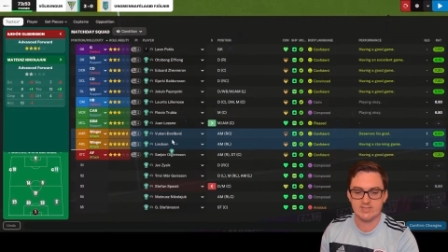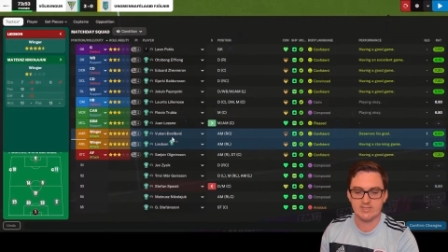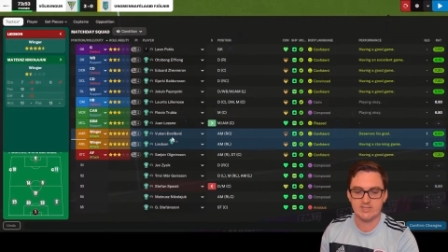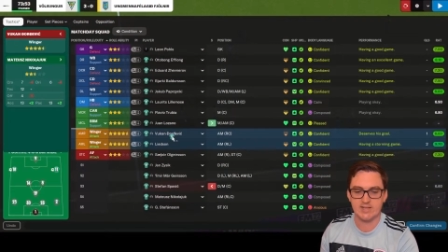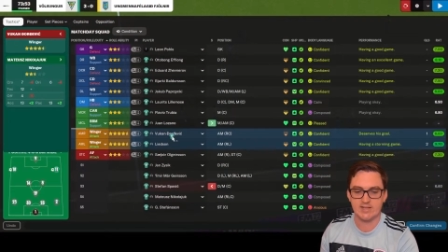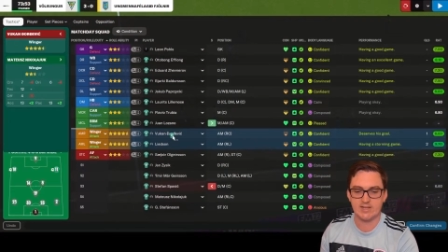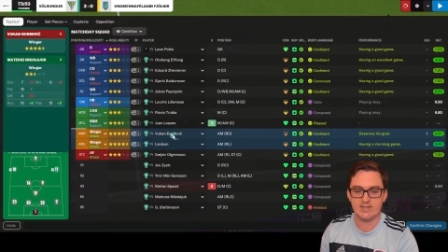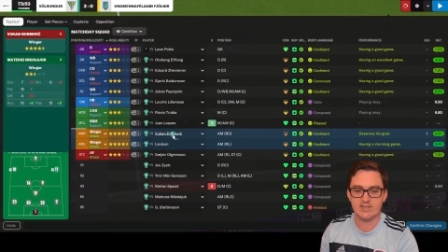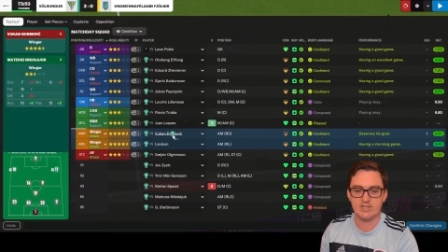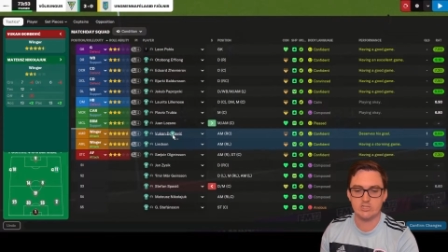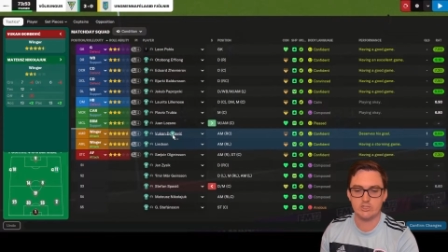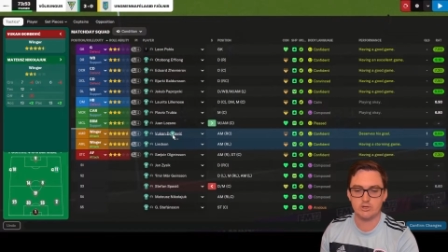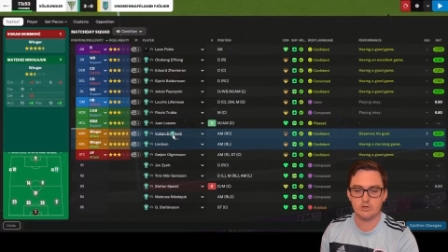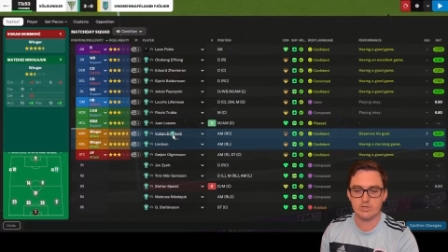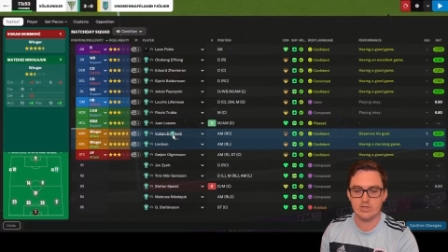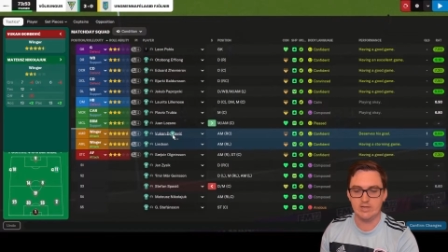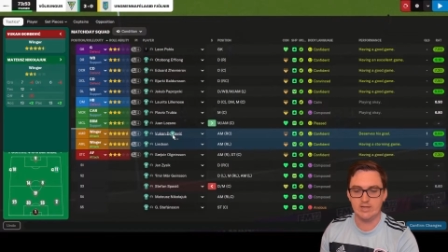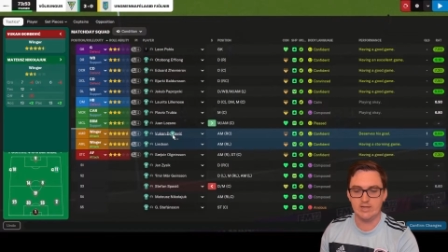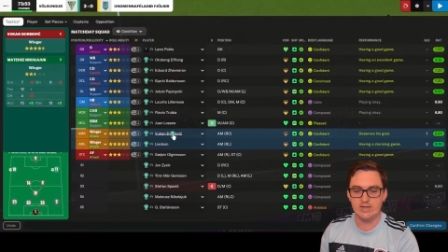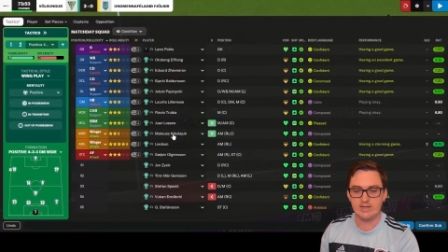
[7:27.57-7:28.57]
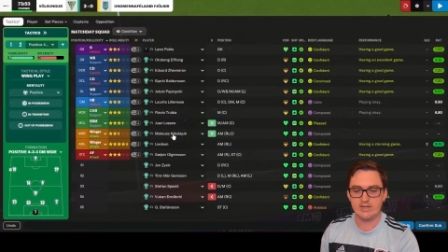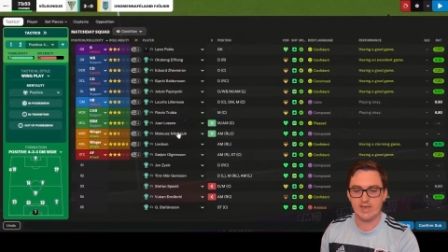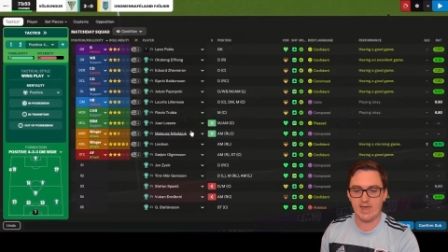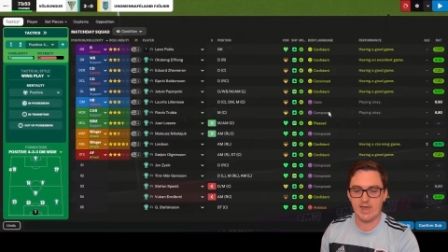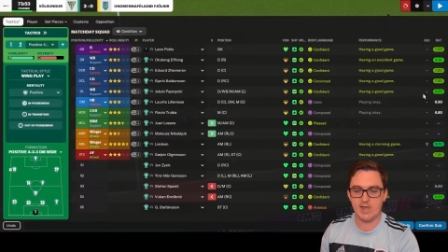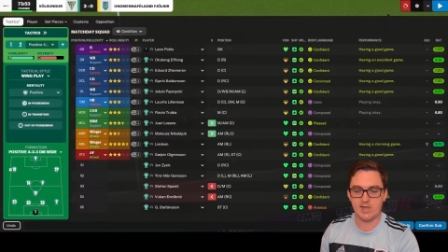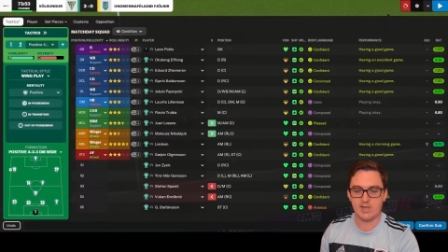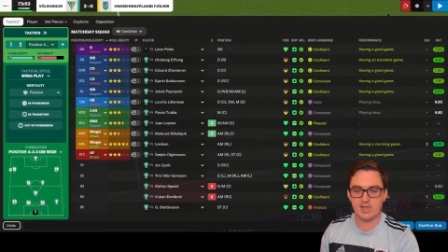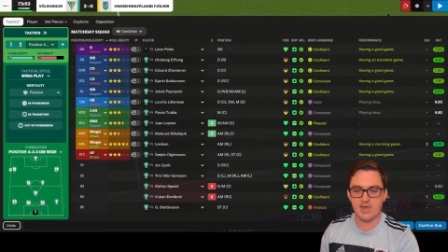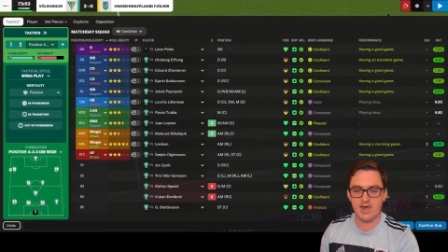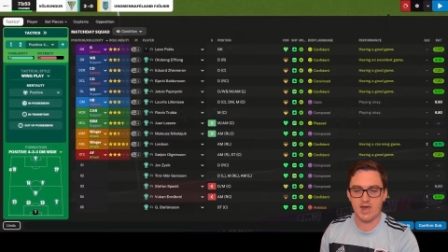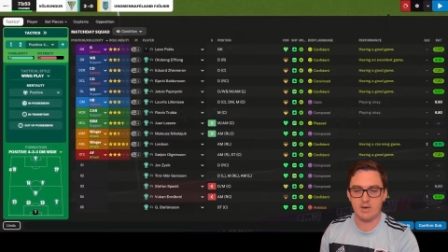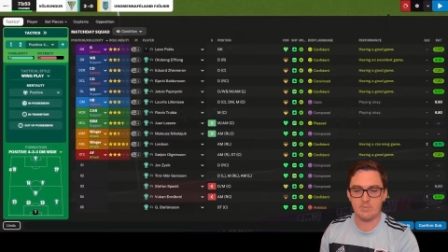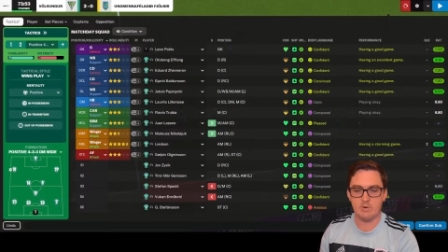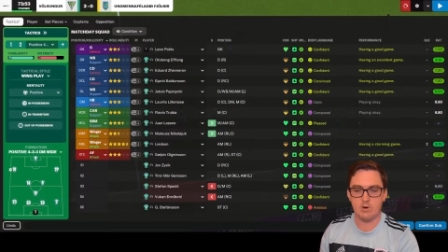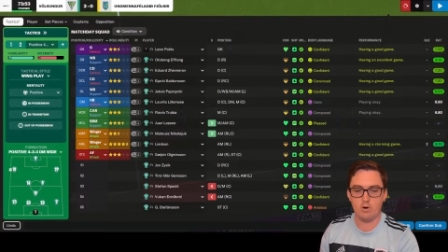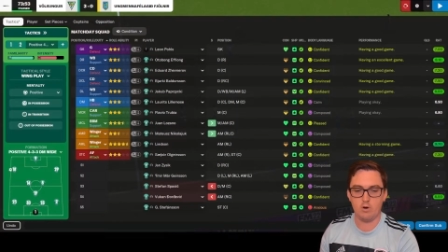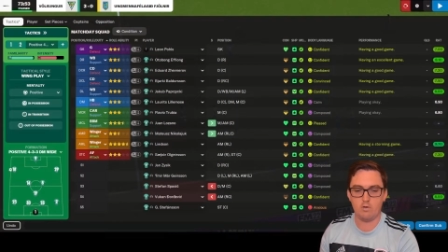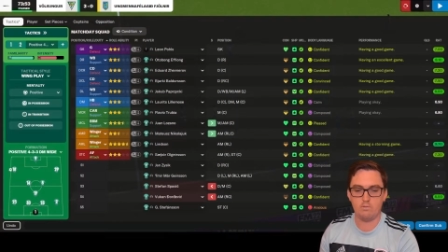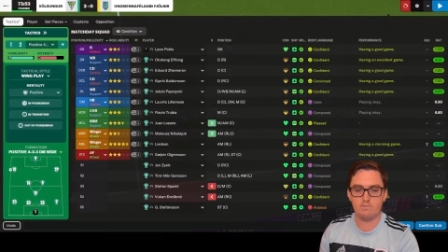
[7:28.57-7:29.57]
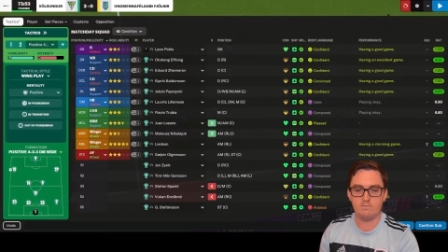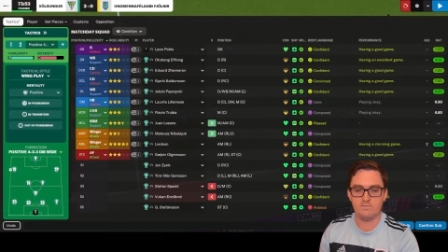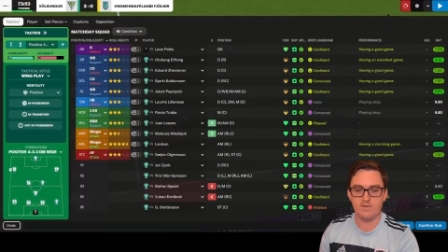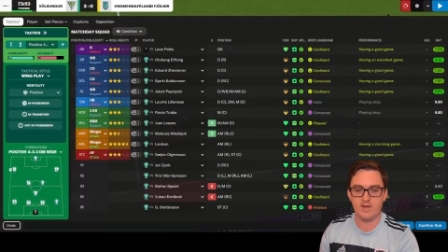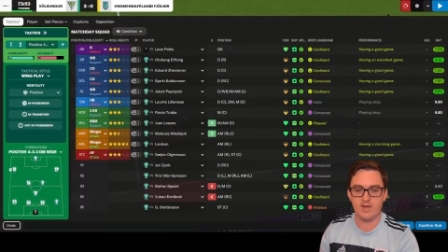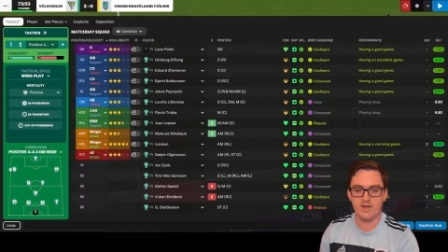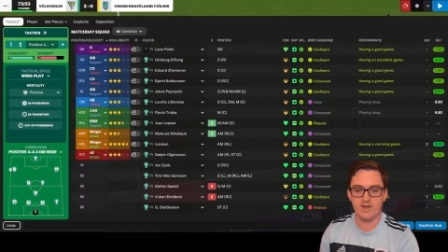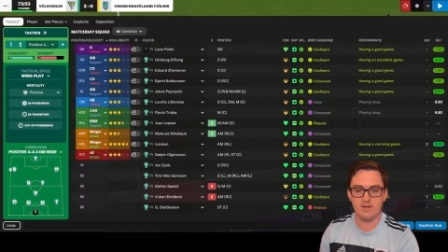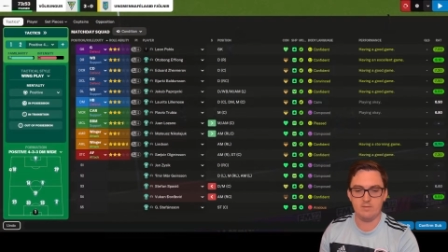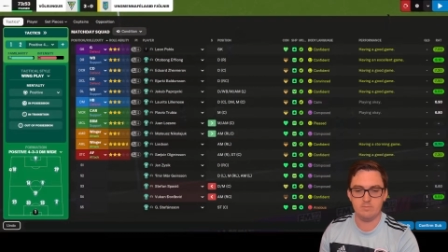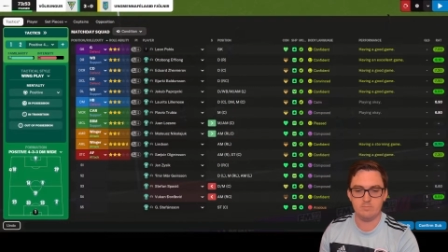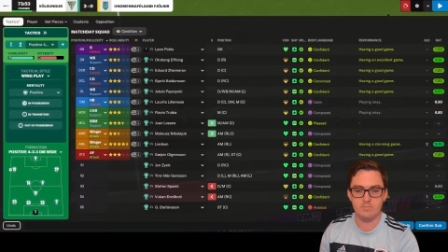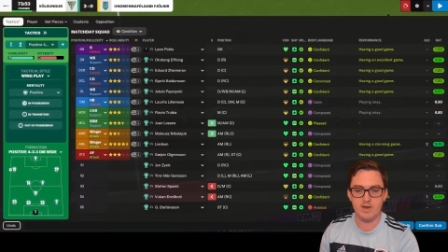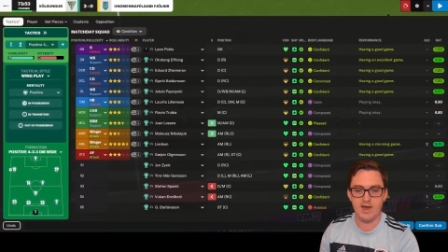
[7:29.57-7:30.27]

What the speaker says: So Nikola Juk can come on for him.